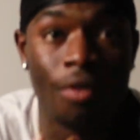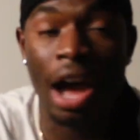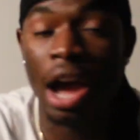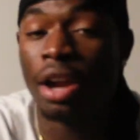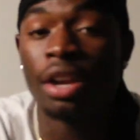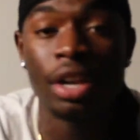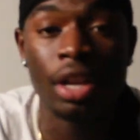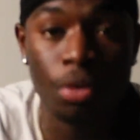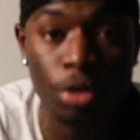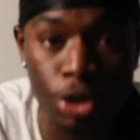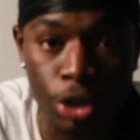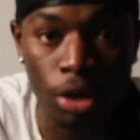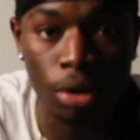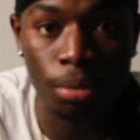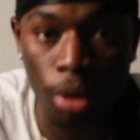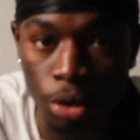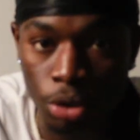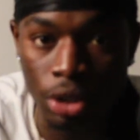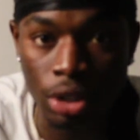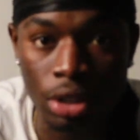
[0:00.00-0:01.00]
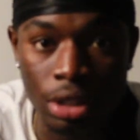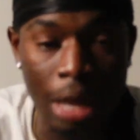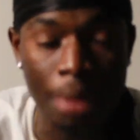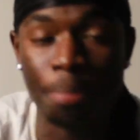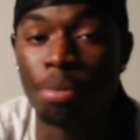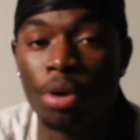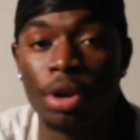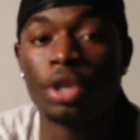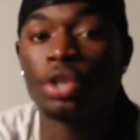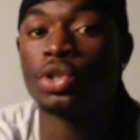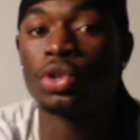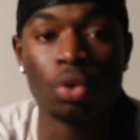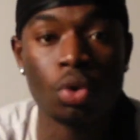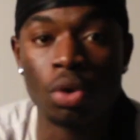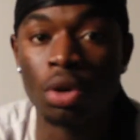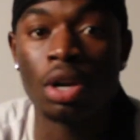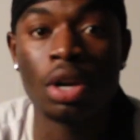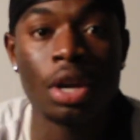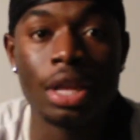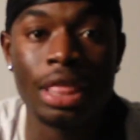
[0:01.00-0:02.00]
how to deal with your emotions, I'm pretty
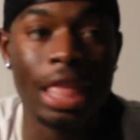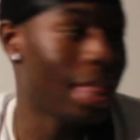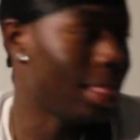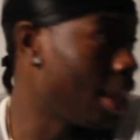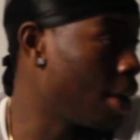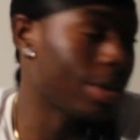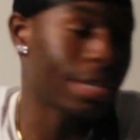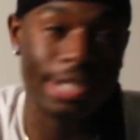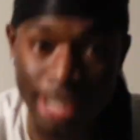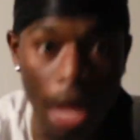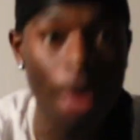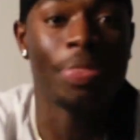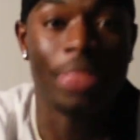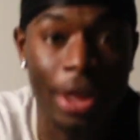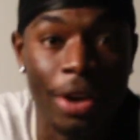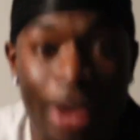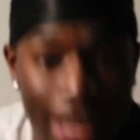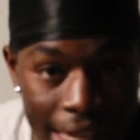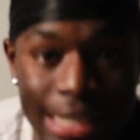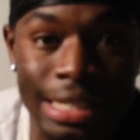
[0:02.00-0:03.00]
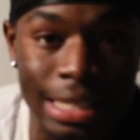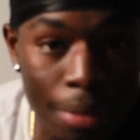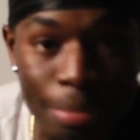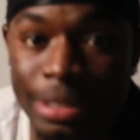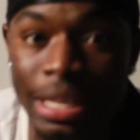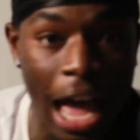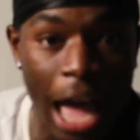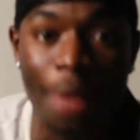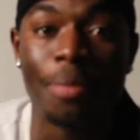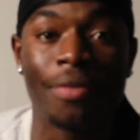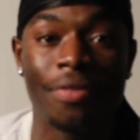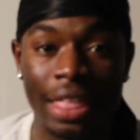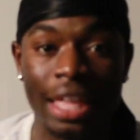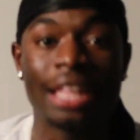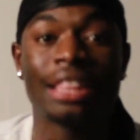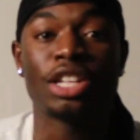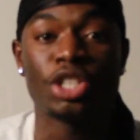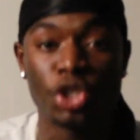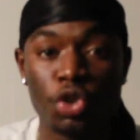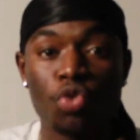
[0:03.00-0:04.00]
sure that there is some type of thing
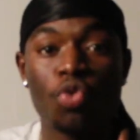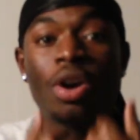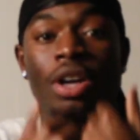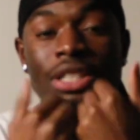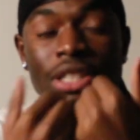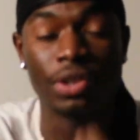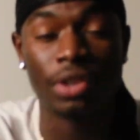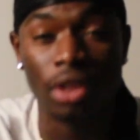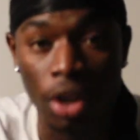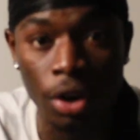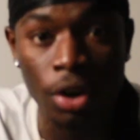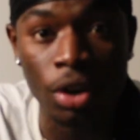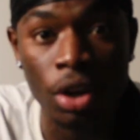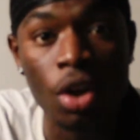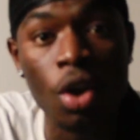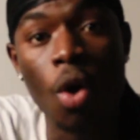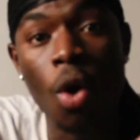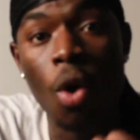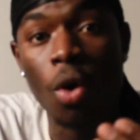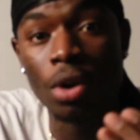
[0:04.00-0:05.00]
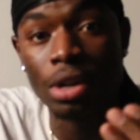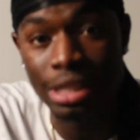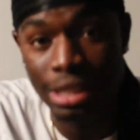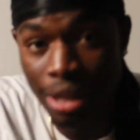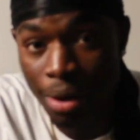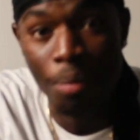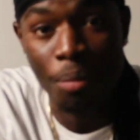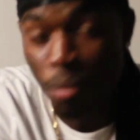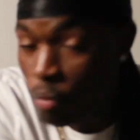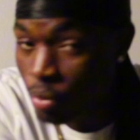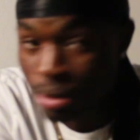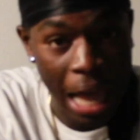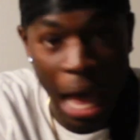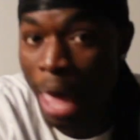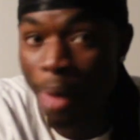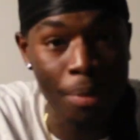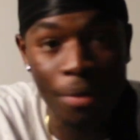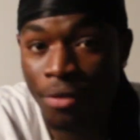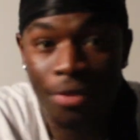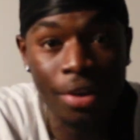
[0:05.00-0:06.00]
that you want to learn, or some
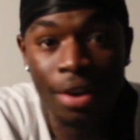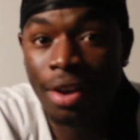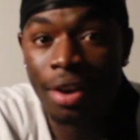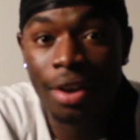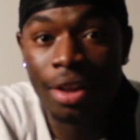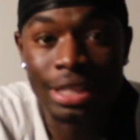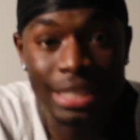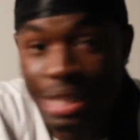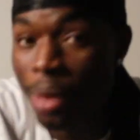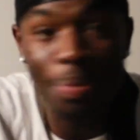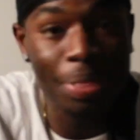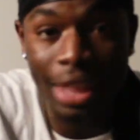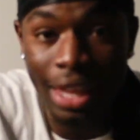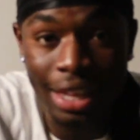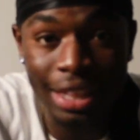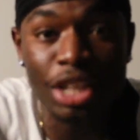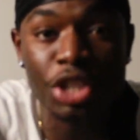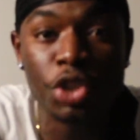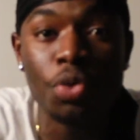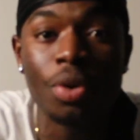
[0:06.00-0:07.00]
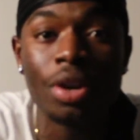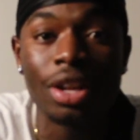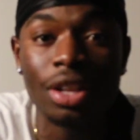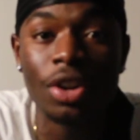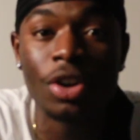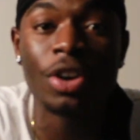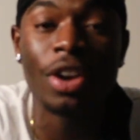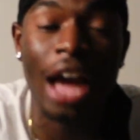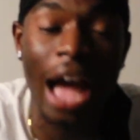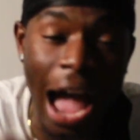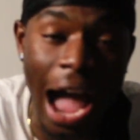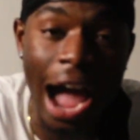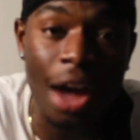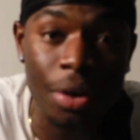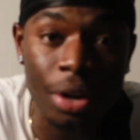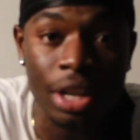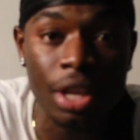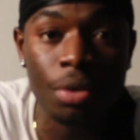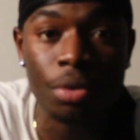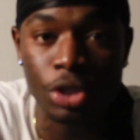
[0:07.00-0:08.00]
type of something that you want to learn on how
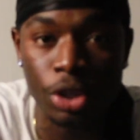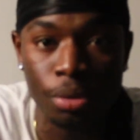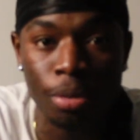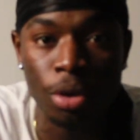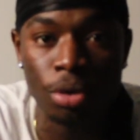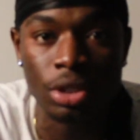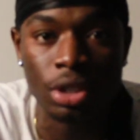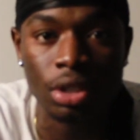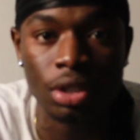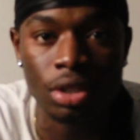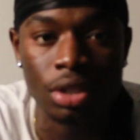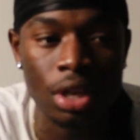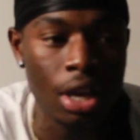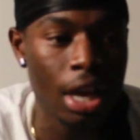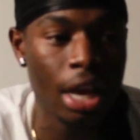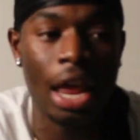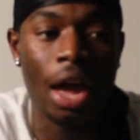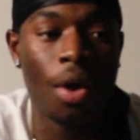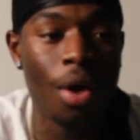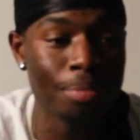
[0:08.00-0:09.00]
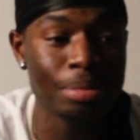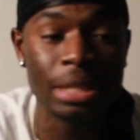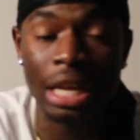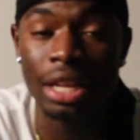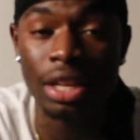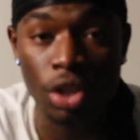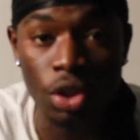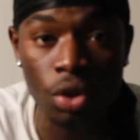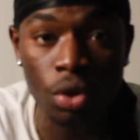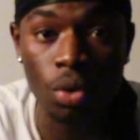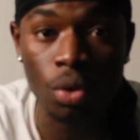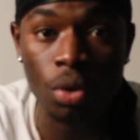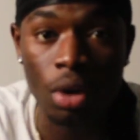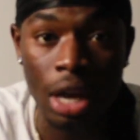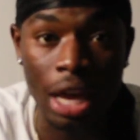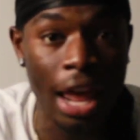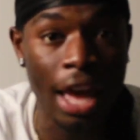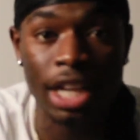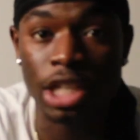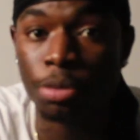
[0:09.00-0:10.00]
to deal with your emotions. Now, I'm telling you,
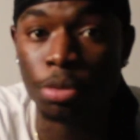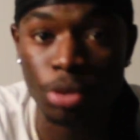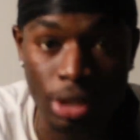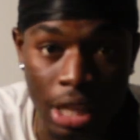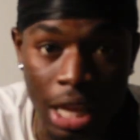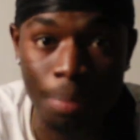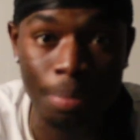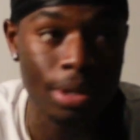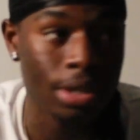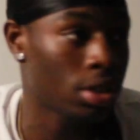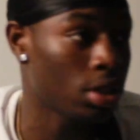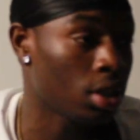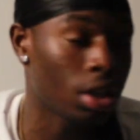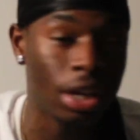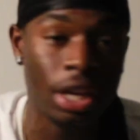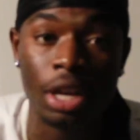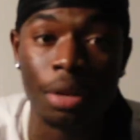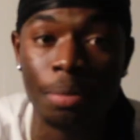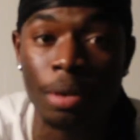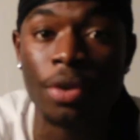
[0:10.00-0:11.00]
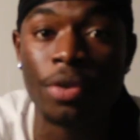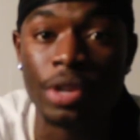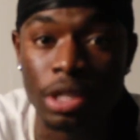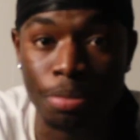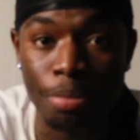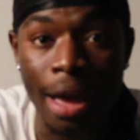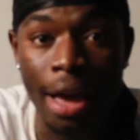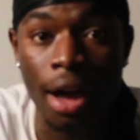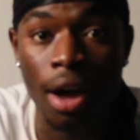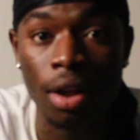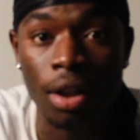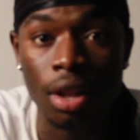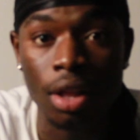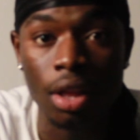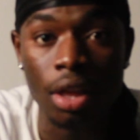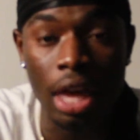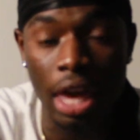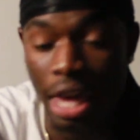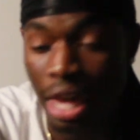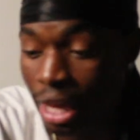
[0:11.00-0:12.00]
an actual step is to look in the mirror and smile,
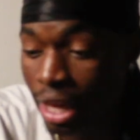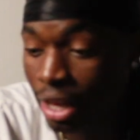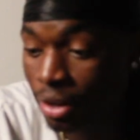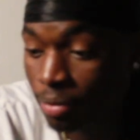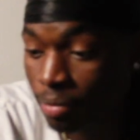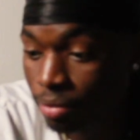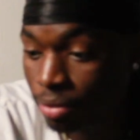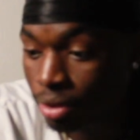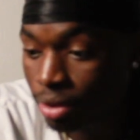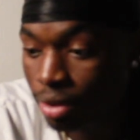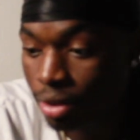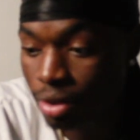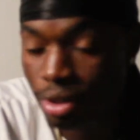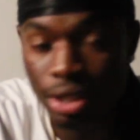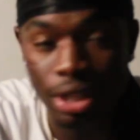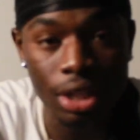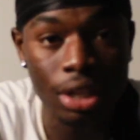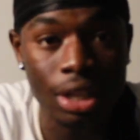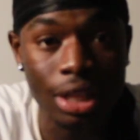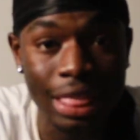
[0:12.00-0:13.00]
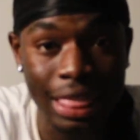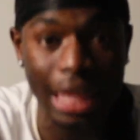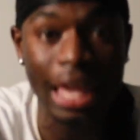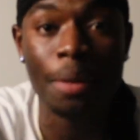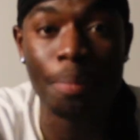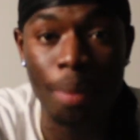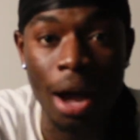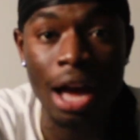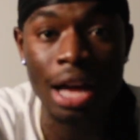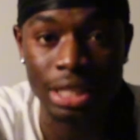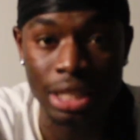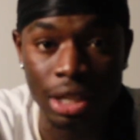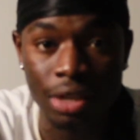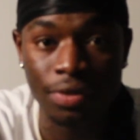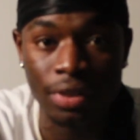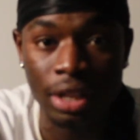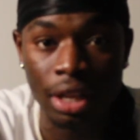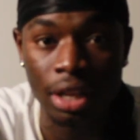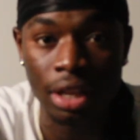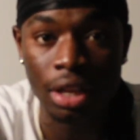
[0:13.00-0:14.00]
and to think
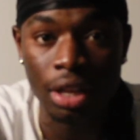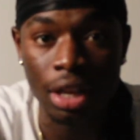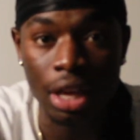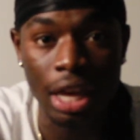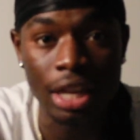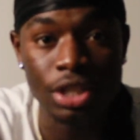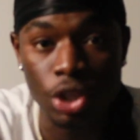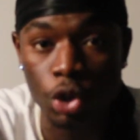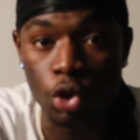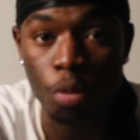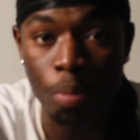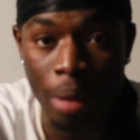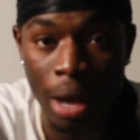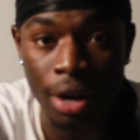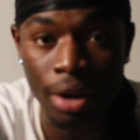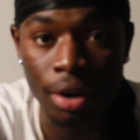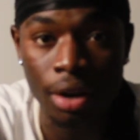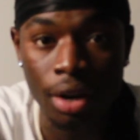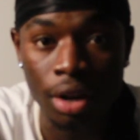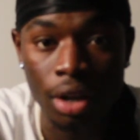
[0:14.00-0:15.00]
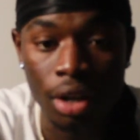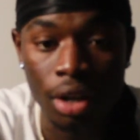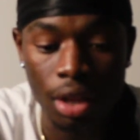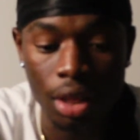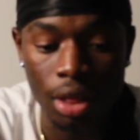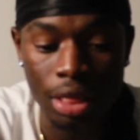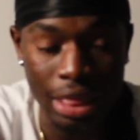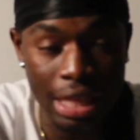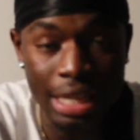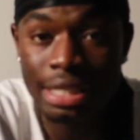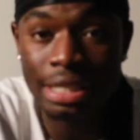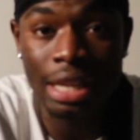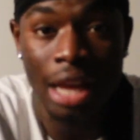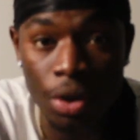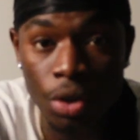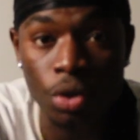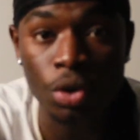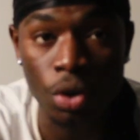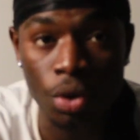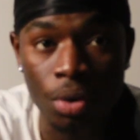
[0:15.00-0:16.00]
positively, and to do better. This is how
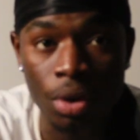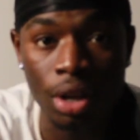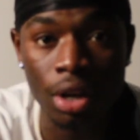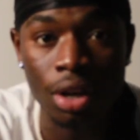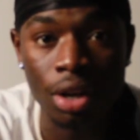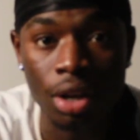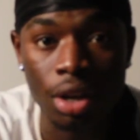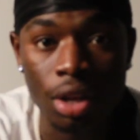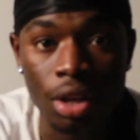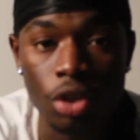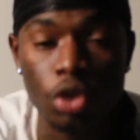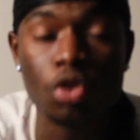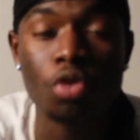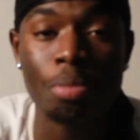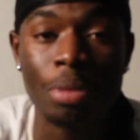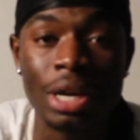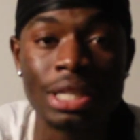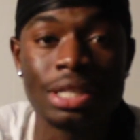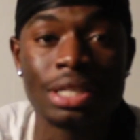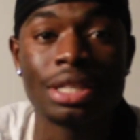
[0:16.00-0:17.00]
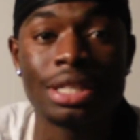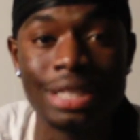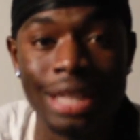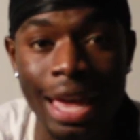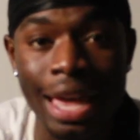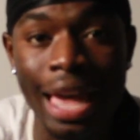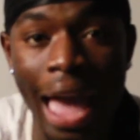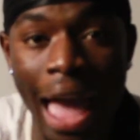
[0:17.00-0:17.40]
you do it. You must take